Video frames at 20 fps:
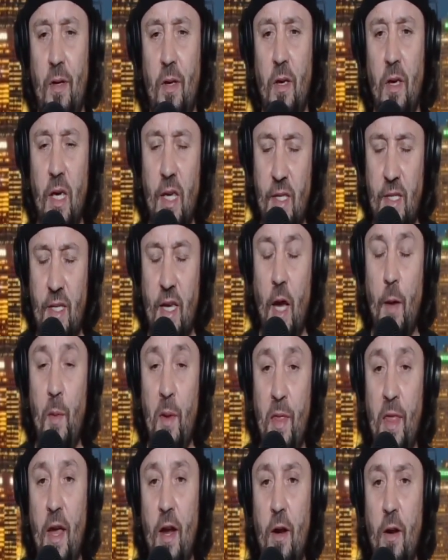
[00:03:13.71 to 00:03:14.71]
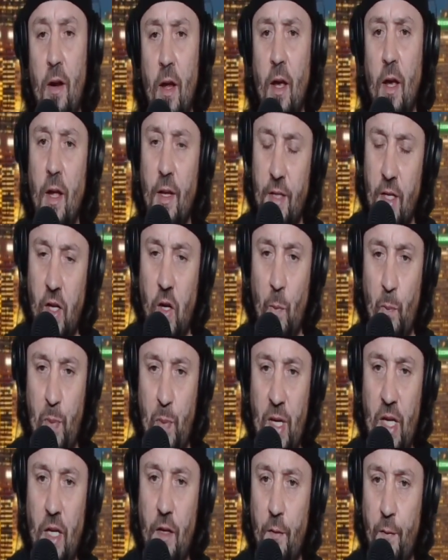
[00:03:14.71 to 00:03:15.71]
He's coming there to
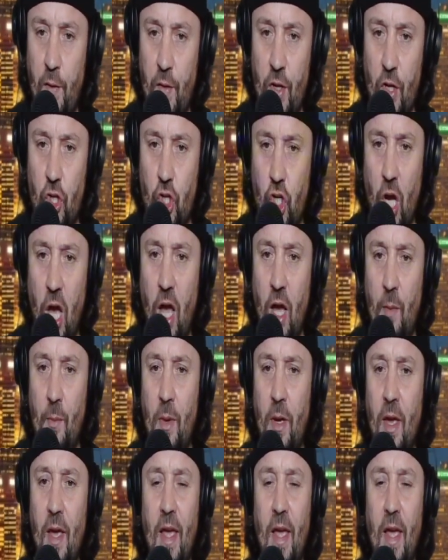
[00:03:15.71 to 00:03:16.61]
compete for the job.